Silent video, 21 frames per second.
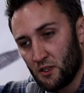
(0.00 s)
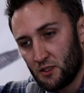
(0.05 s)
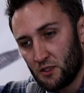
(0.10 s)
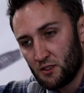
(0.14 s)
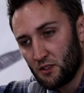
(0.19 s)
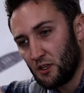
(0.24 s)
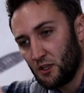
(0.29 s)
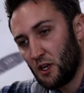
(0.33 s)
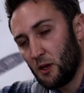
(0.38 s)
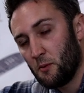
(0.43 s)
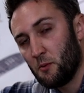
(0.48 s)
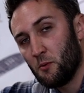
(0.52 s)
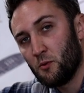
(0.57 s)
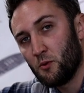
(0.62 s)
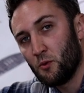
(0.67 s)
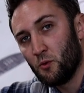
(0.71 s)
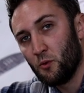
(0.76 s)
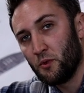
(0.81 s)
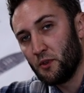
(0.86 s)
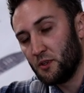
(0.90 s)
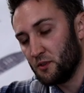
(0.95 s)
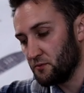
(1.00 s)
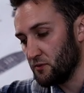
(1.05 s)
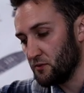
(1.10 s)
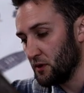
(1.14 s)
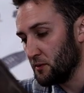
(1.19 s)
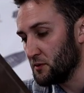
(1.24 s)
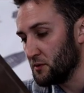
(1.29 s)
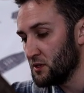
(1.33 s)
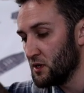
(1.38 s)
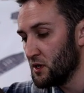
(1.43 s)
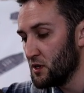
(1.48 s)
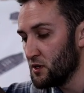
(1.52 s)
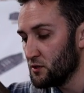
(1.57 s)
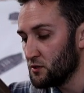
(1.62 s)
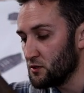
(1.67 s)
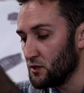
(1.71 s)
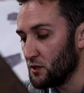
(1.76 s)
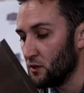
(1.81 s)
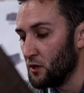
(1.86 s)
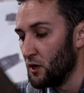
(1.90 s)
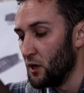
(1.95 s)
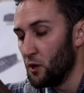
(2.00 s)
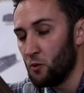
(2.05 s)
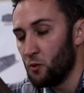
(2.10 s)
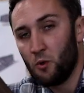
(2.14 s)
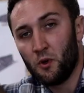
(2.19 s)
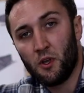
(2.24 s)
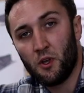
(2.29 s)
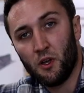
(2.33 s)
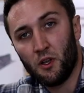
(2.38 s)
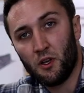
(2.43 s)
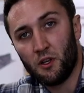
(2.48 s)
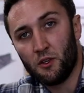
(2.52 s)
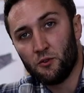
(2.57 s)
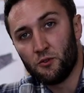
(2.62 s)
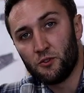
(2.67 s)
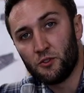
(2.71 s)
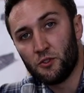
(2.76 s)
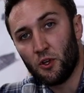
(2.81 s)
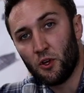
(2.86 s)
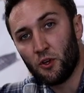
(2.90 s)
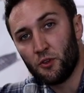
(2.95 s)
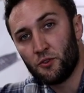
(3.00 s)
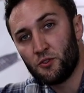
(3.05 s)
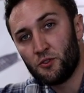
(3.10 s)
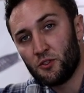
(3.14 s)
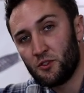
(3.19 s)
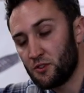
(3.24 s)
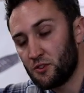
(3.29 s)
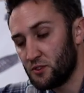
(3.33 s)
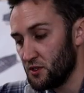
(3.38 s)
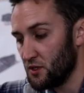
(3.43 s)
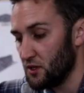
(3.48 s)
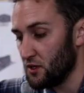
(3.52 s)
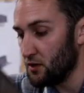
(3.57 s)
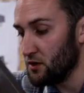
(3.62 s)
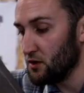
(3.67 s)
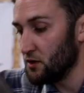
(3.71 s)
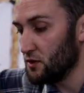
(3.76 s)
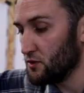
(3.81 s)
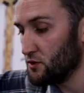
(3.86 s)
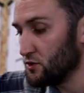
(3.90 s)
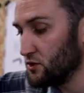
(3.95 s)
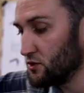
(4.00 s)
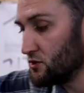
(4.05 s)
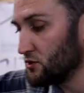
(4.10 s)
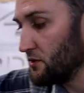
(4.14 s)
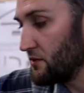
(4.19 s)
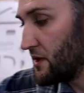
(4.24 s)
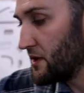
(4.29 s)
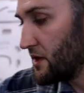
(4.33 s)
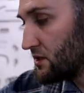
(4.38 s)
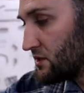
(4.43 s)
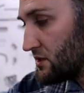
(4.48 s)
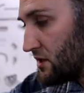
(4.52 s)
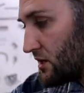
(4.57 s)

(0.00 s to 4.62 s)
That's gonna happen with all these frames. So we'll cut a little slot just, uh, just on that